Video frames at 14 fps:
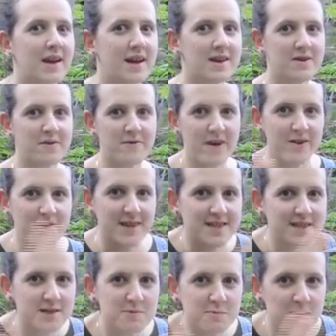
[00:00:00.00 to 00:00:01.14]
and a very
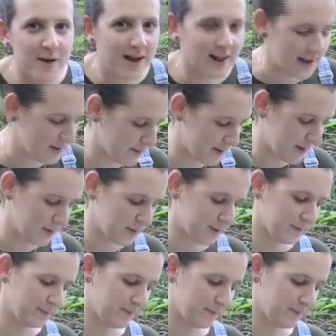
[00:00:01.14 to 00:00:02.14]
smelly boat.